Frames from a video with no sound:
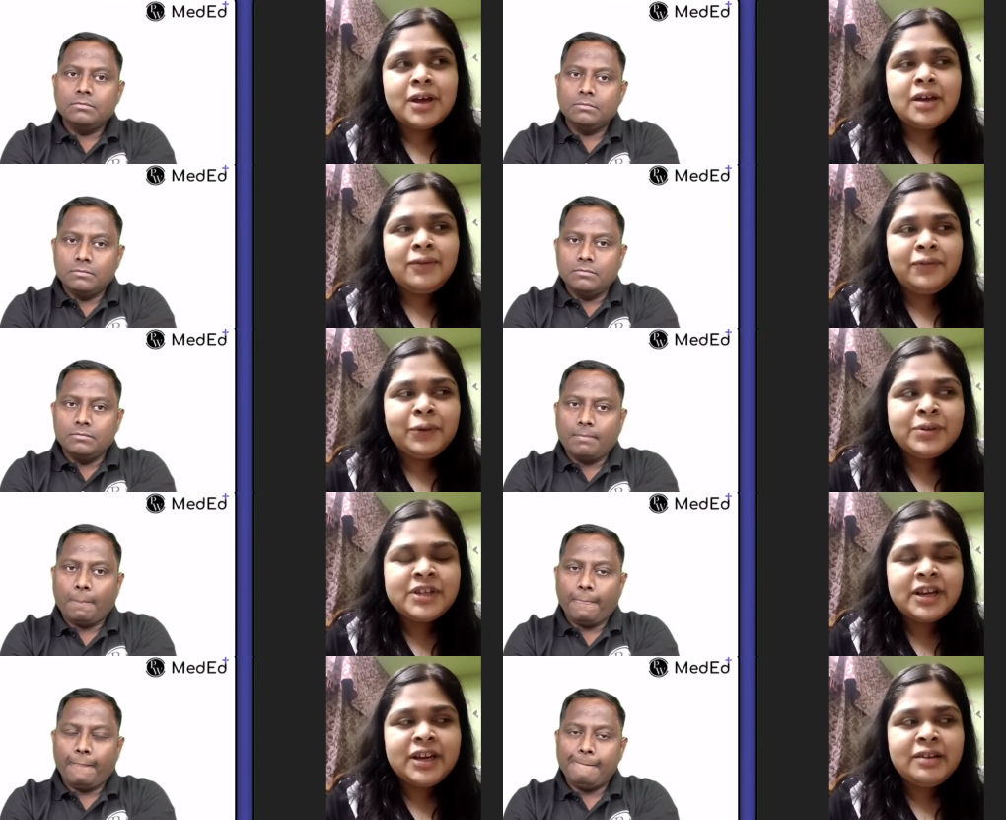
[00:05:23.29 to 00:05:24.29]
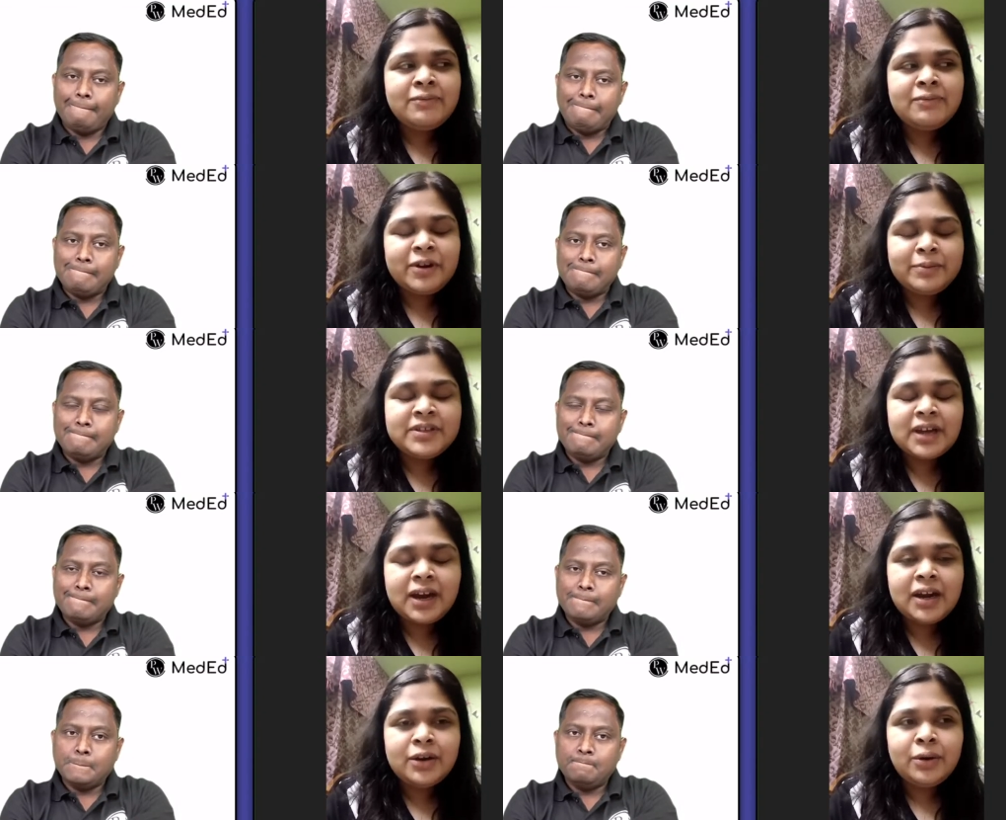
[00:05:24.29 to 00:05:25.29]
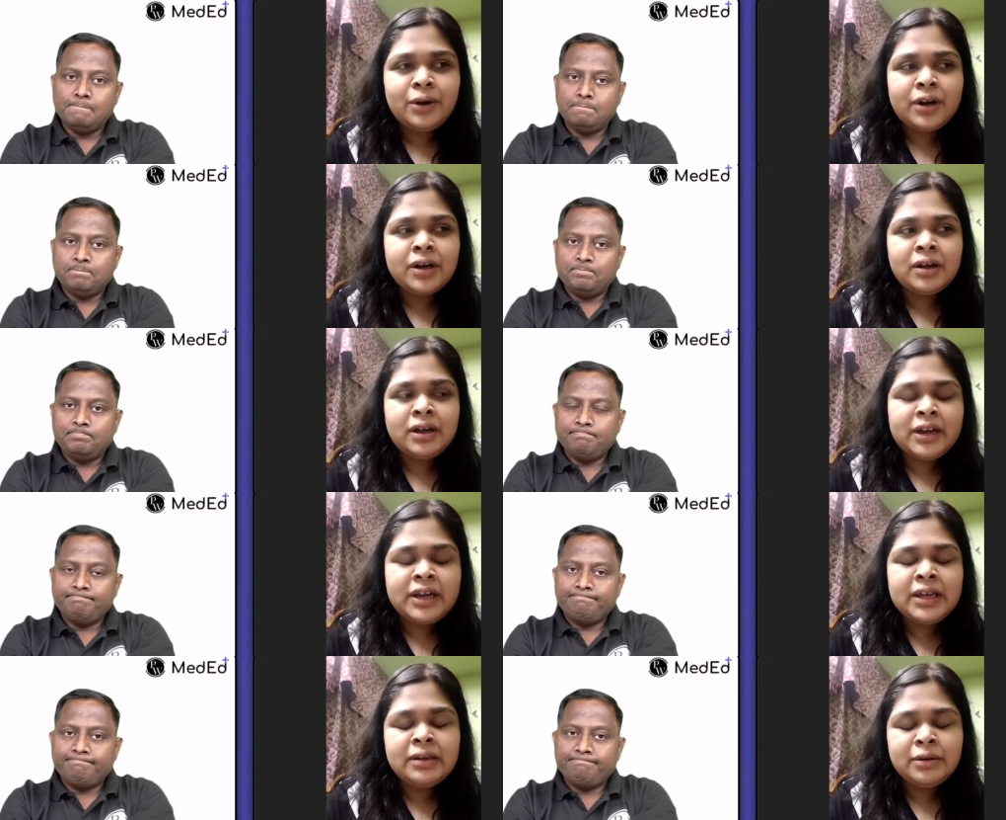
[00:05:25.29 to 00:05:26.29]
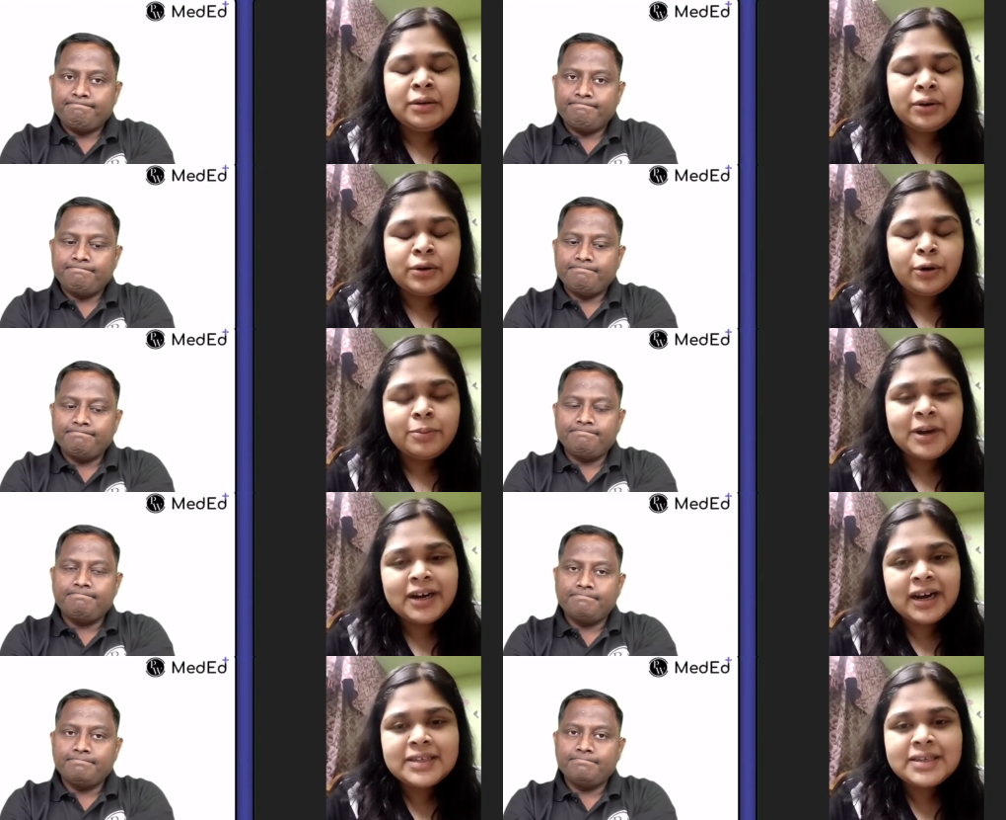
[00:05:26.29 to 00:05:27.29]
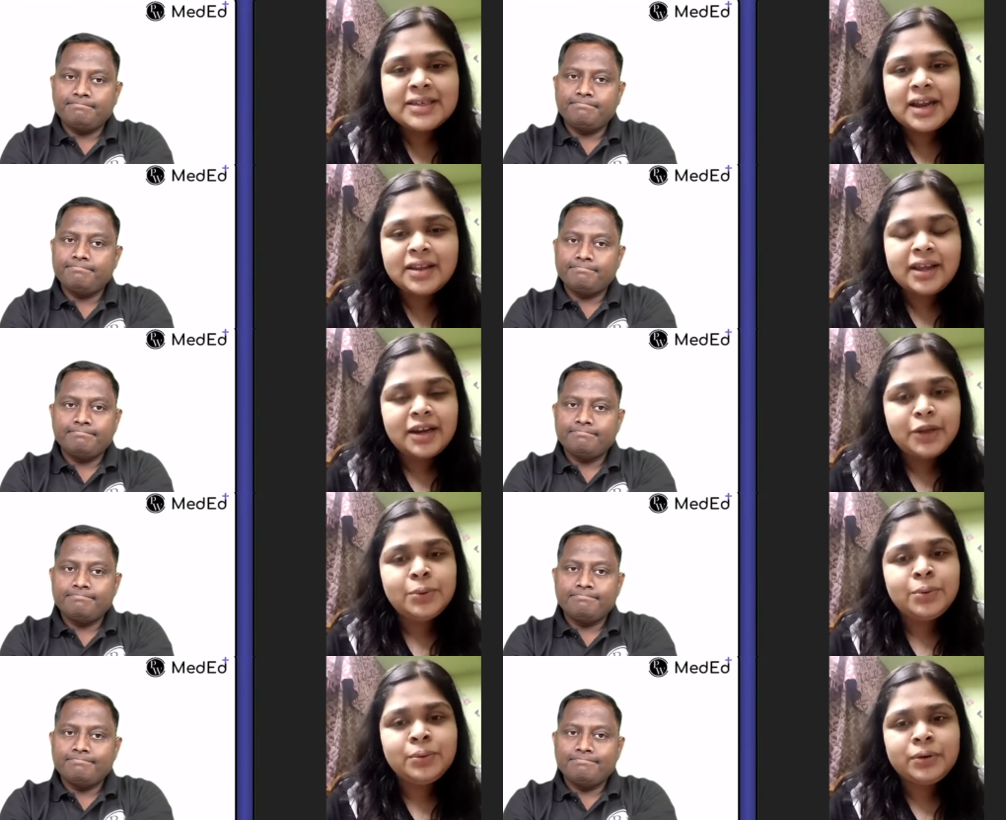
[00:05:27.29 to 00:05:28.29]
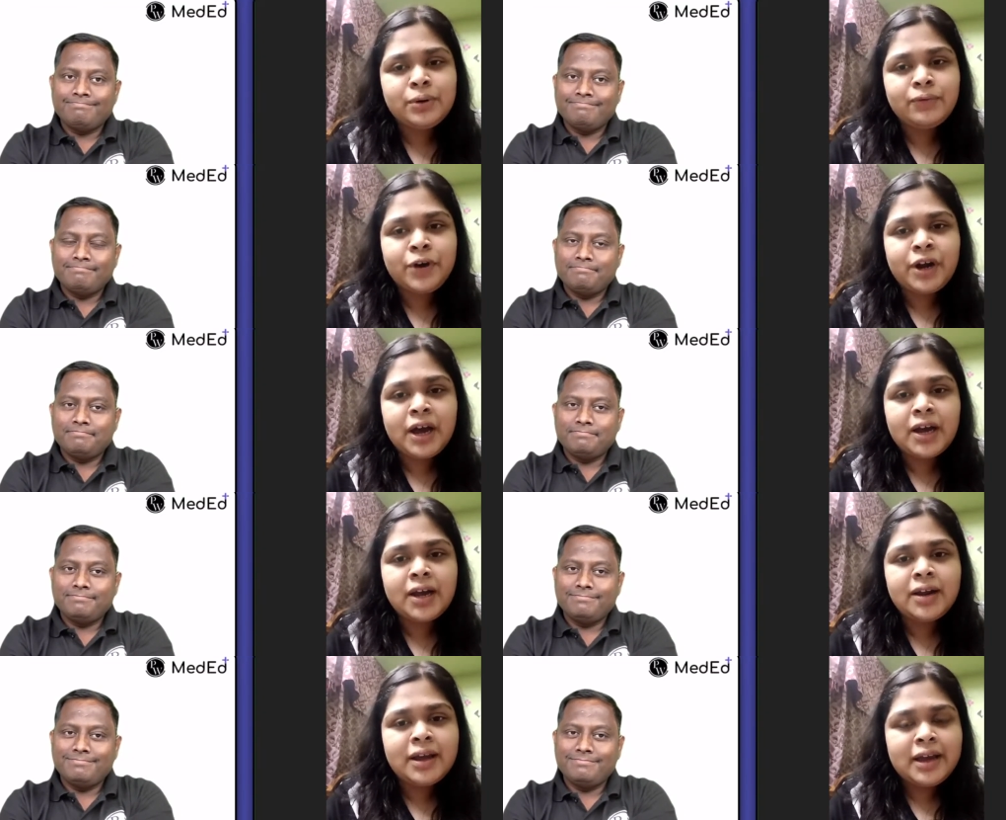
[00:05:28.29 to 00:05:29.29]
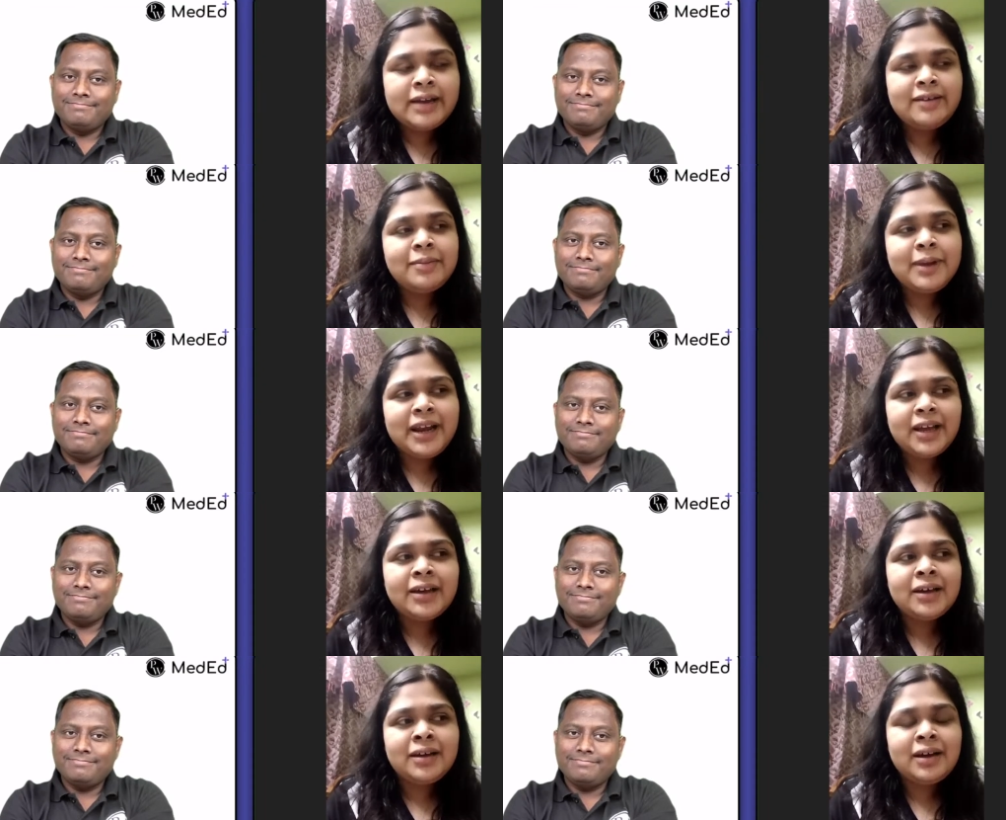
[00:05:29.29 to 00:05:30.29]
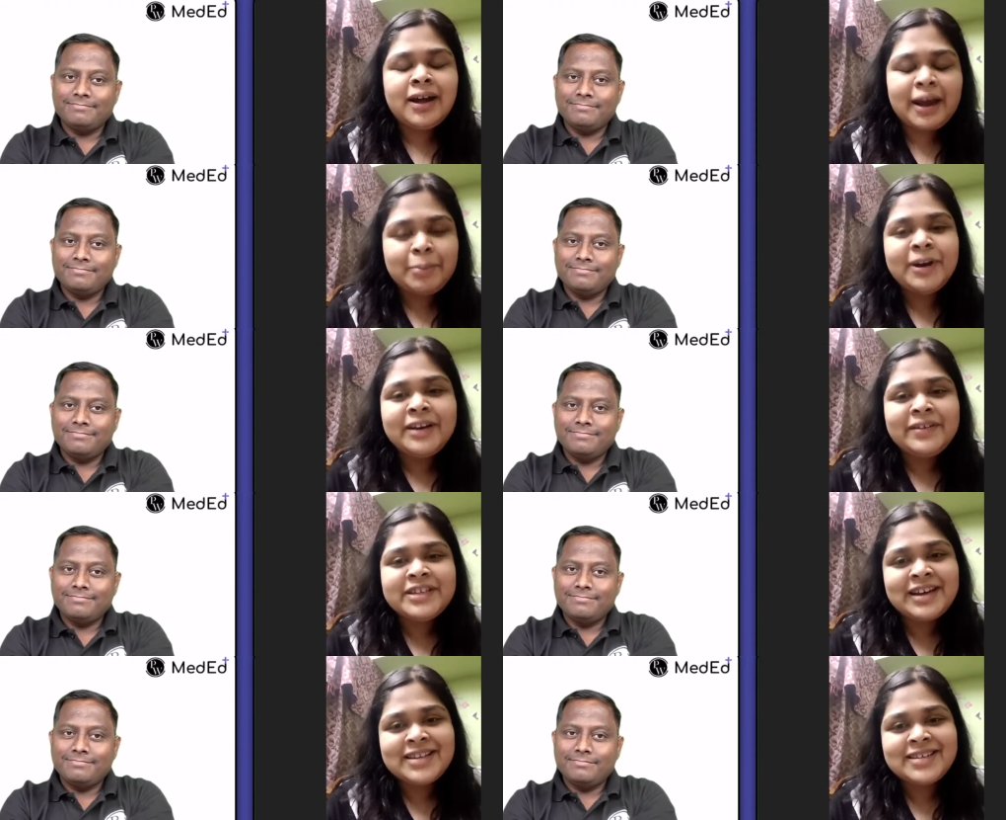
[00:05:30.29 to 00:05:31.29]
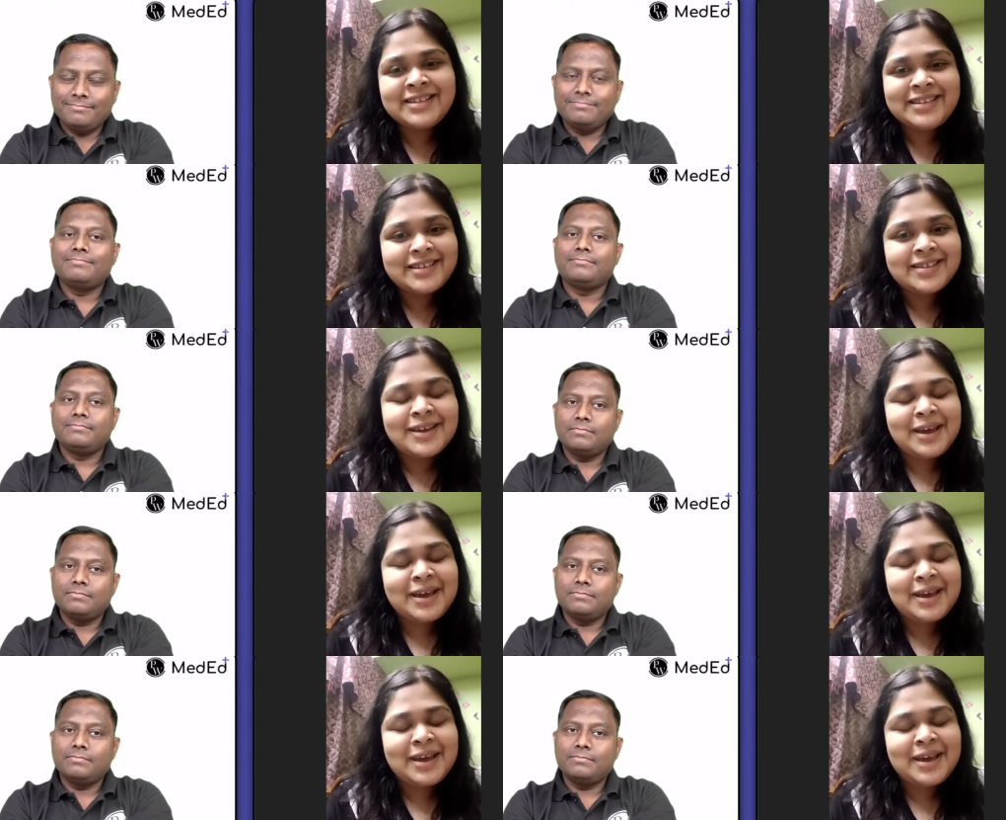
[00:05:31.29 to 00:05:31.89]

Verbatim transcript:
Speaker 1: If Hmm. you studied from start or uh, any normal classes and then you go for RR, it will be hmm. like a, a rapid revision as it says.